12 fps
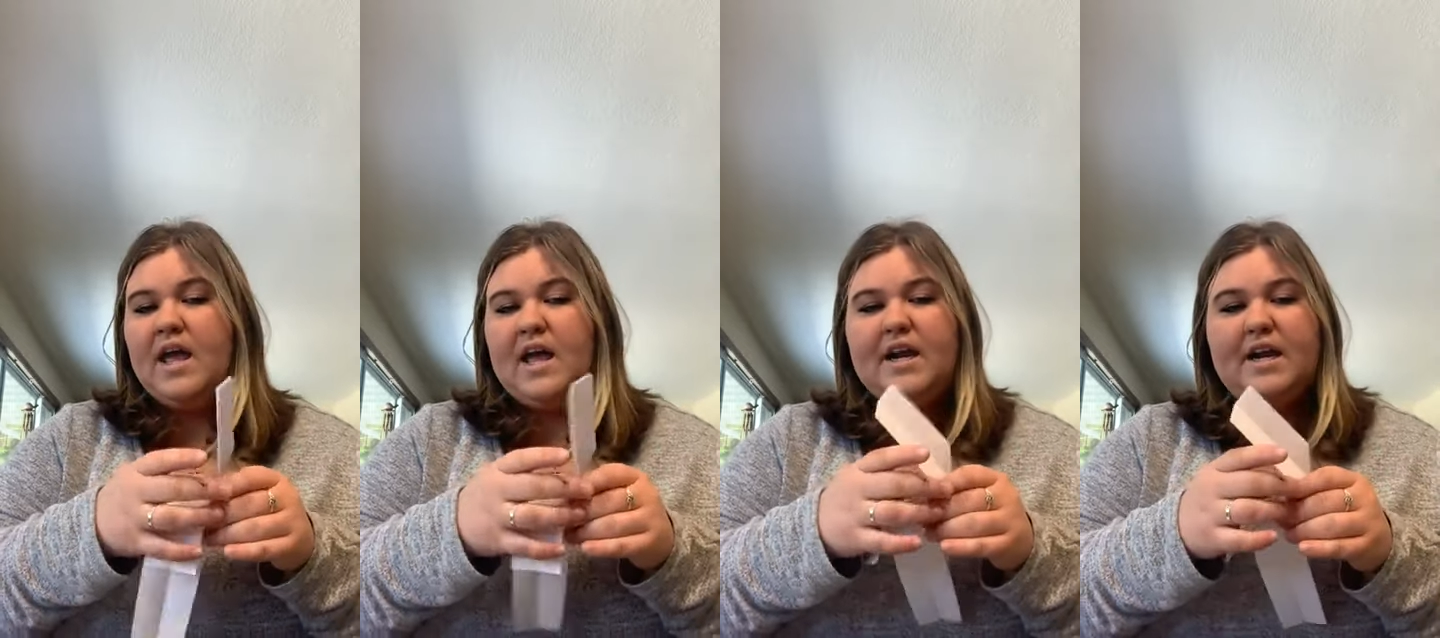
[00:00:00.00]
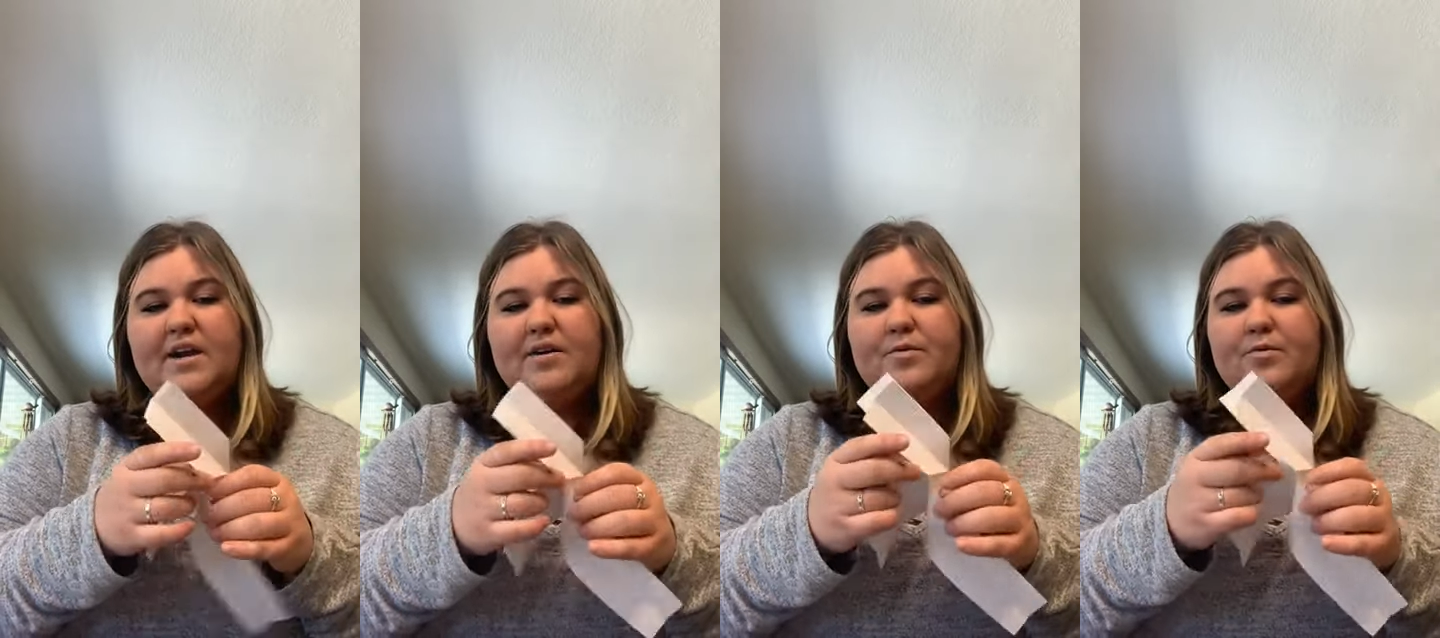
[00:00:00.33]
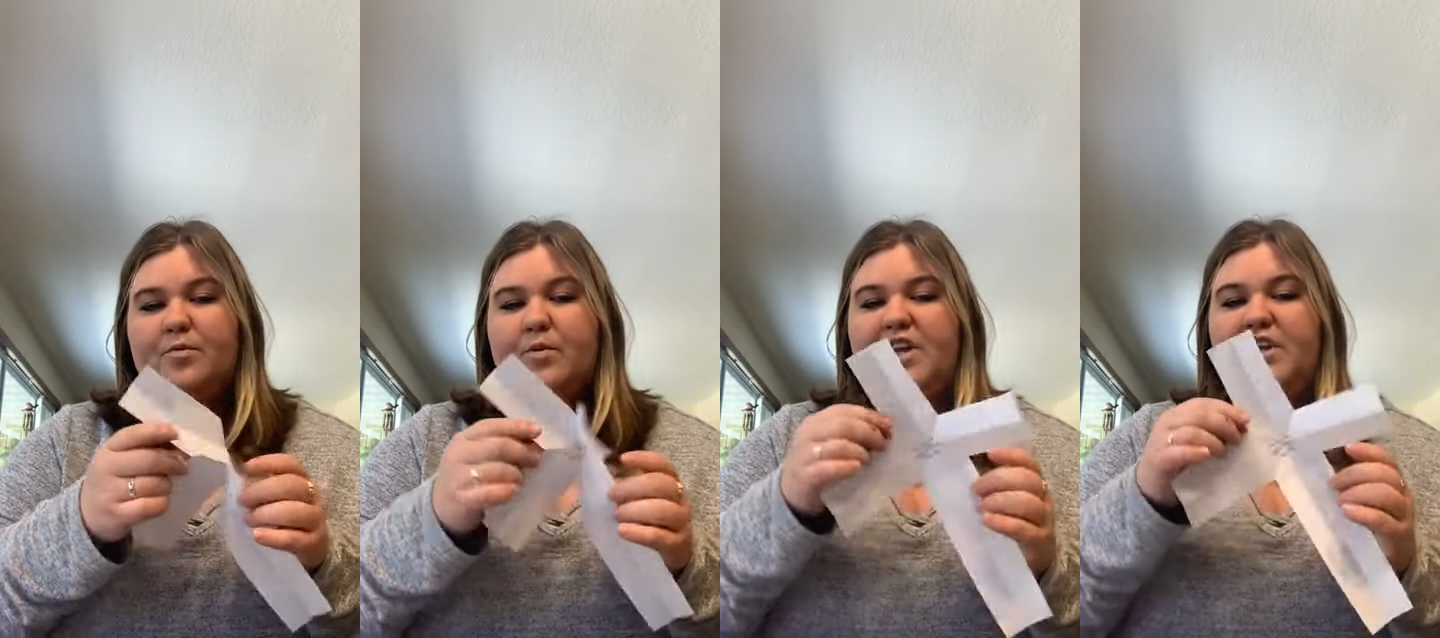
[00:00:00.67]
And
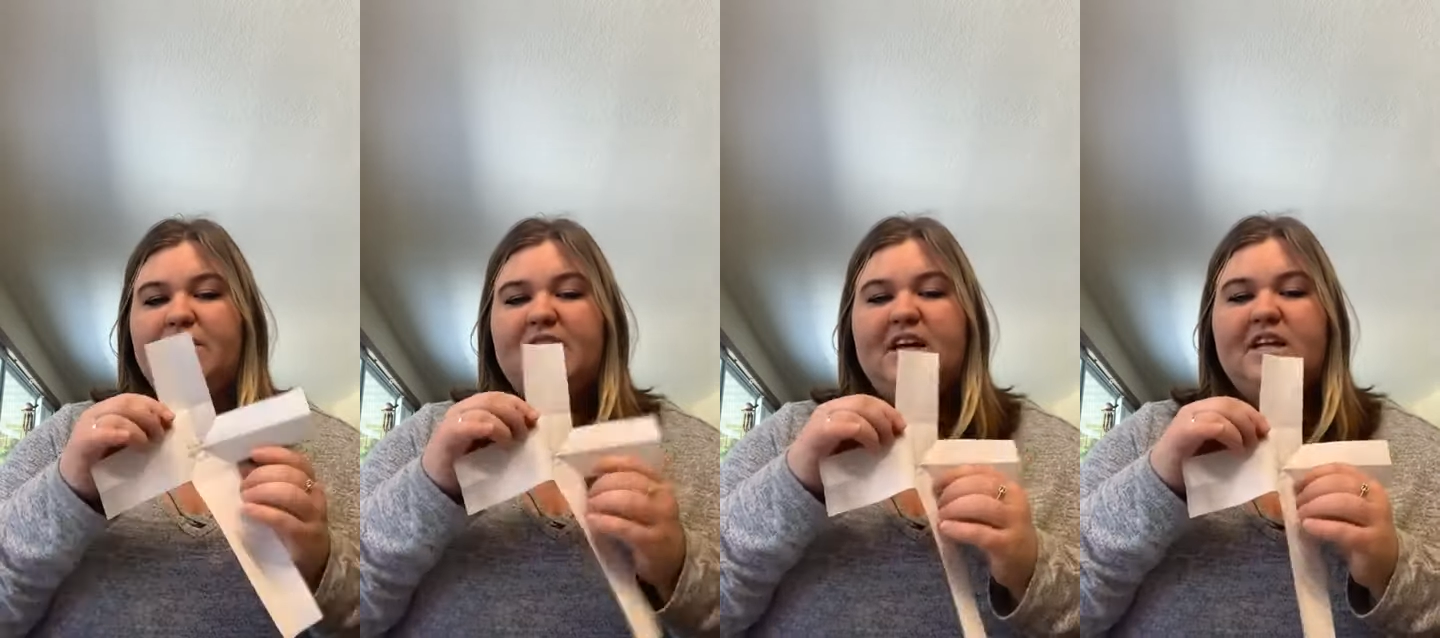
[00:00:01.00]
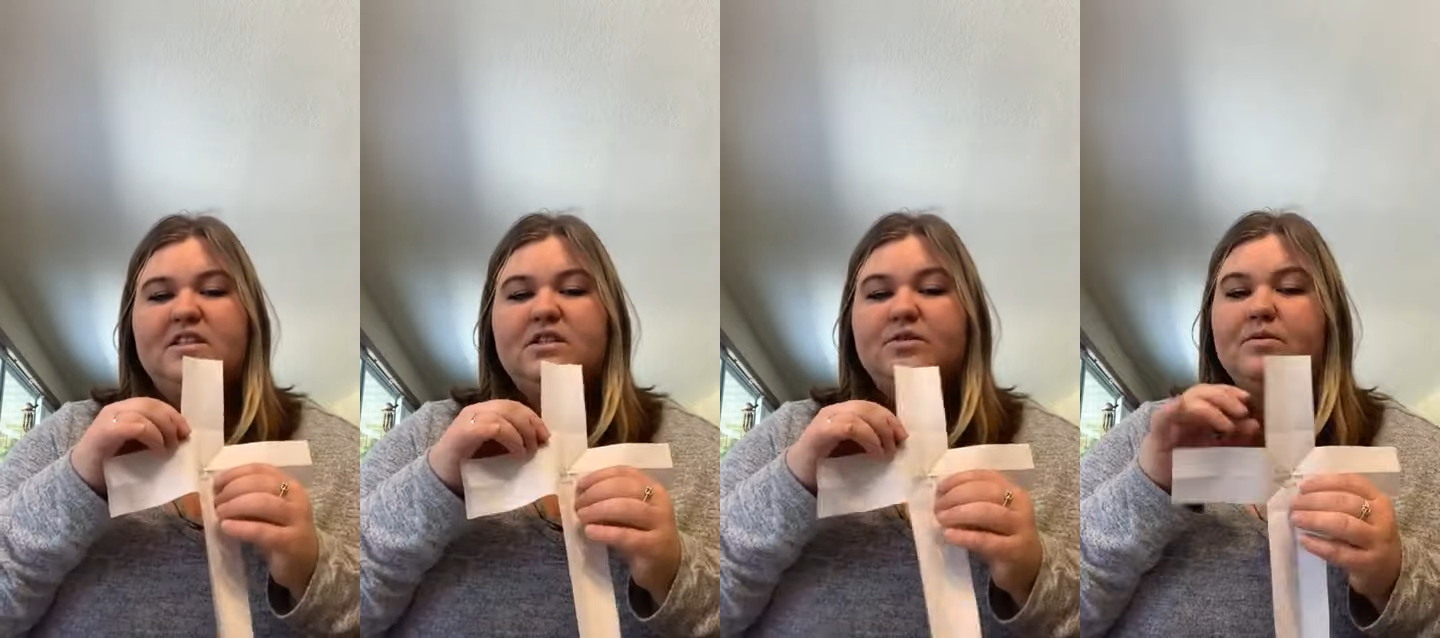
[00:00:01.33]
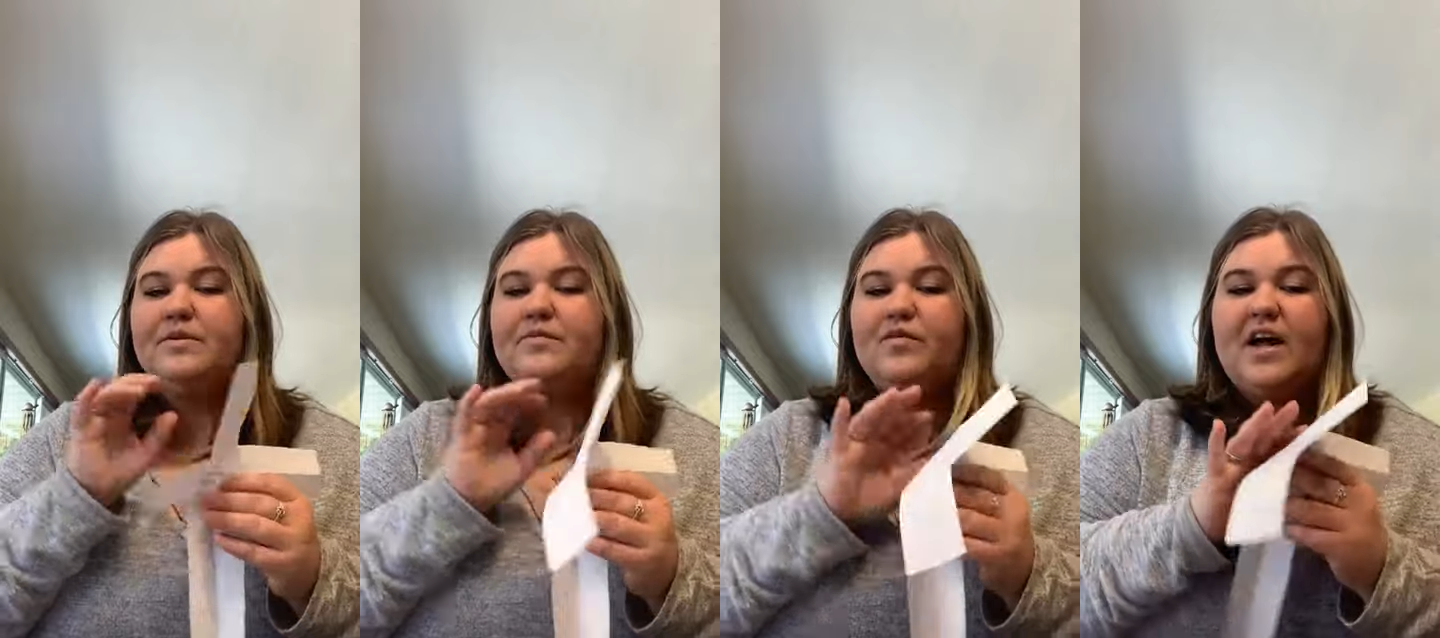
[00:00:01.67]
when you need to
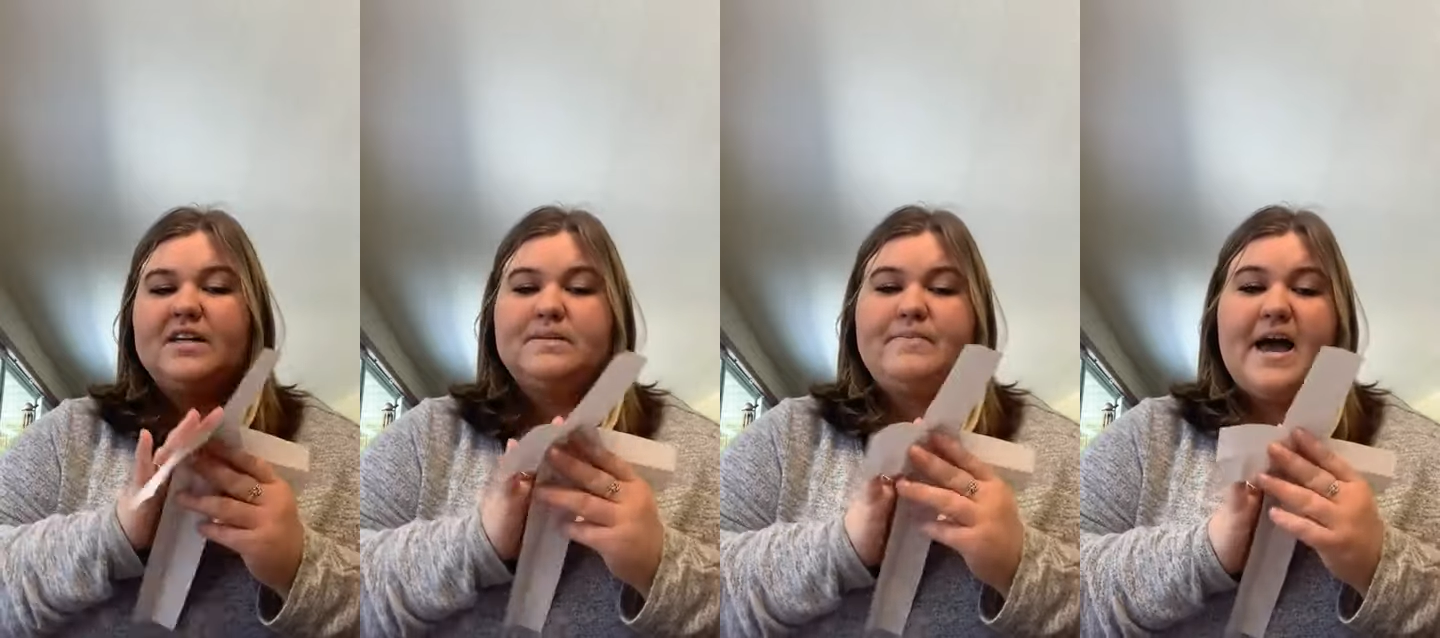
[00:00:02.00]
reflect